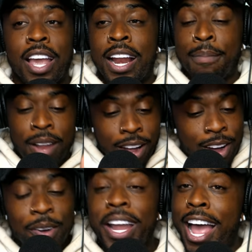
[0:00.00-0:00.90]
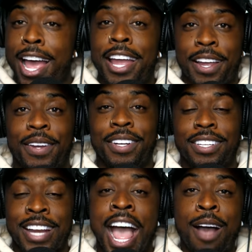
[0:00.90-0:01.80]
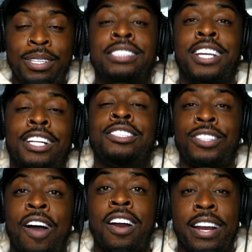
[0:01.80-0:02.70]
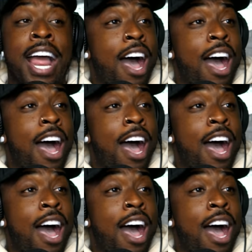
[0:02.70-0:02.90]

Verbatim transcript: and I'm like, okay, now it's getting started.